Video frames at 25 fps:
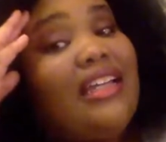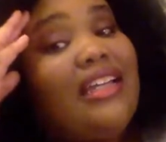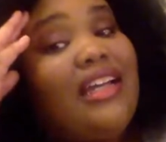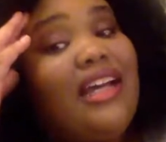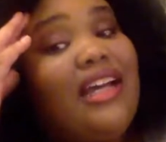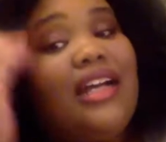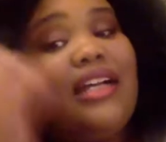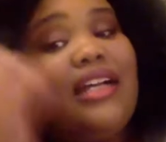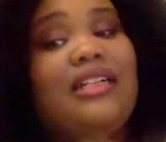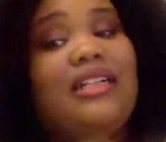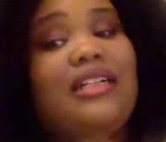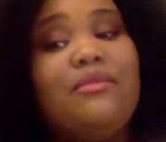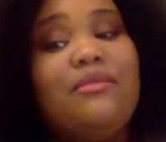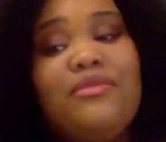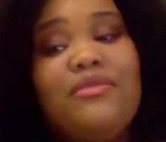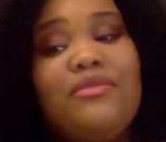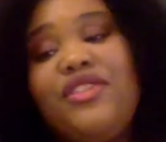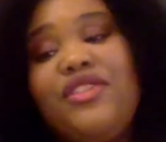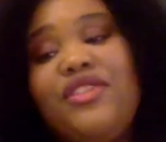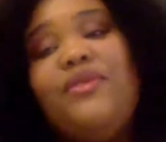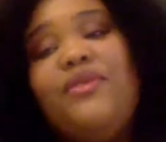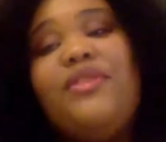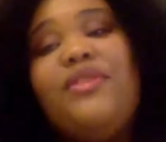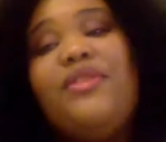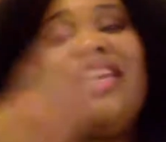
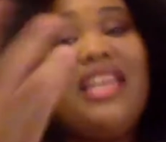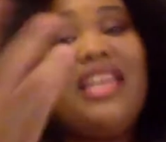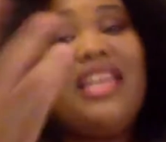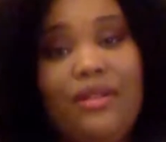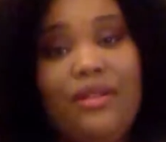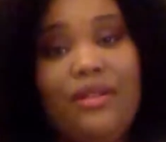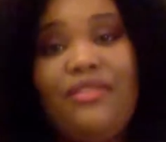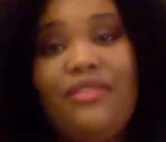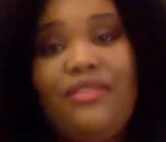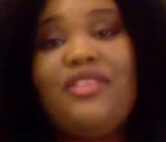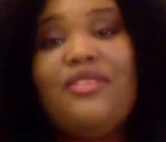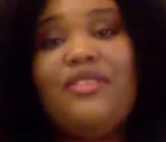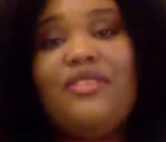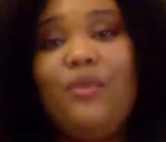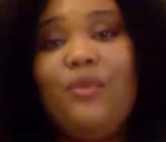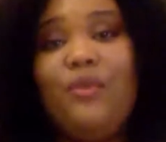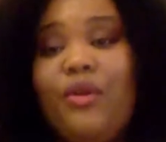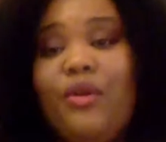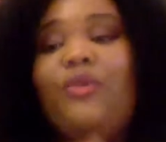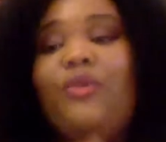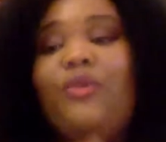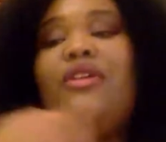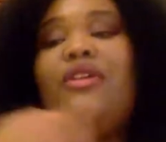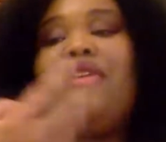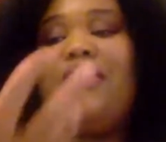So then
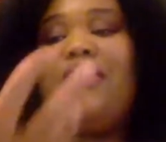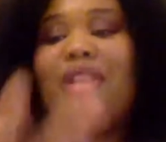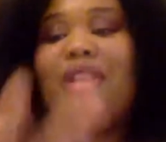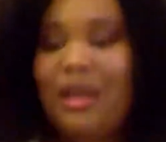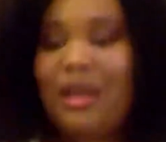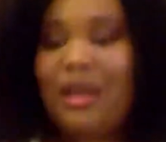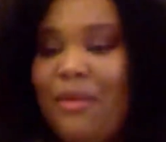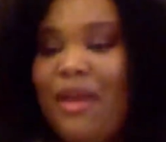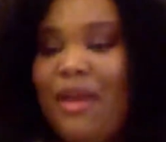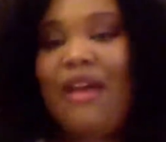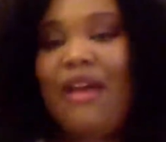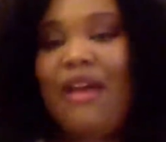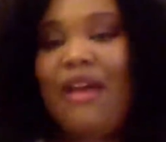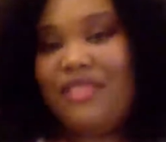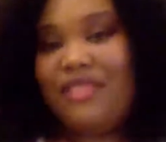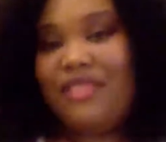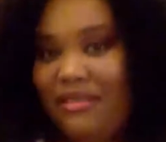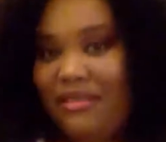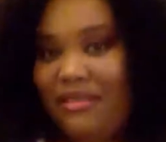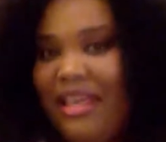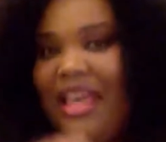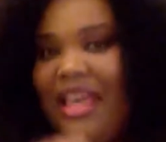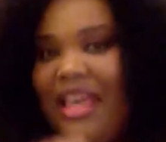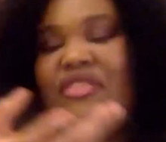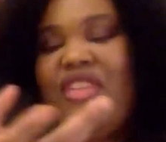we're about
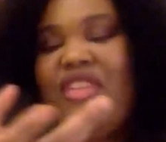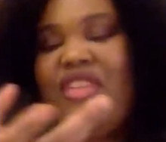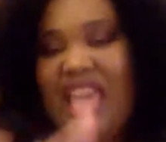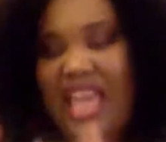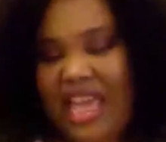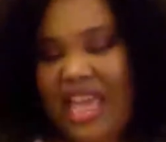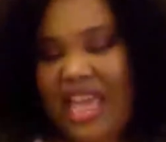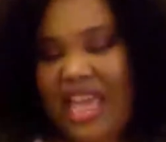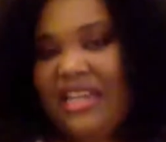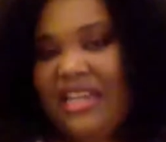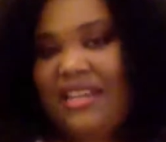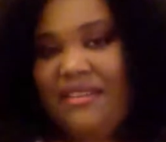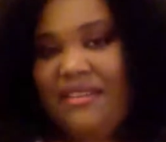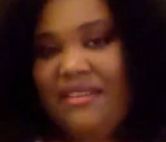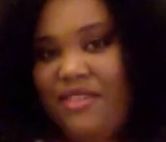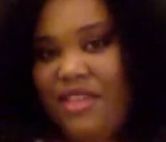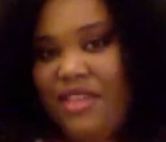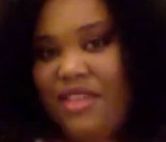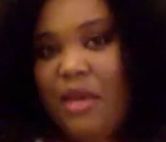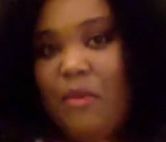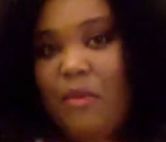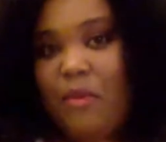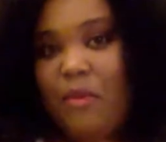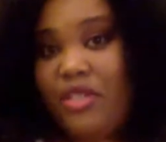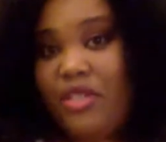at the end of the
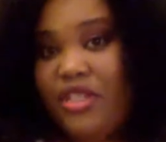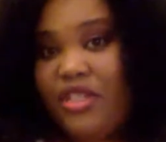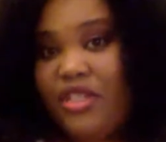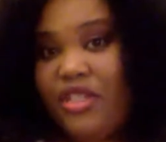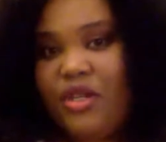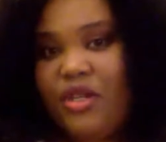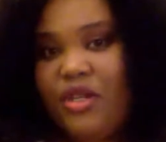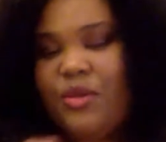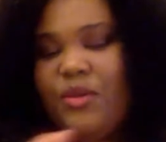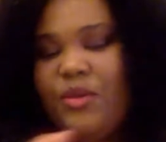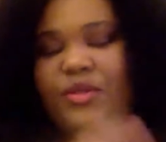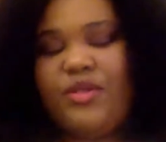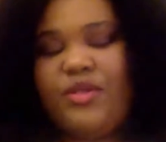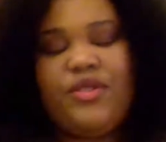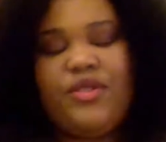episode.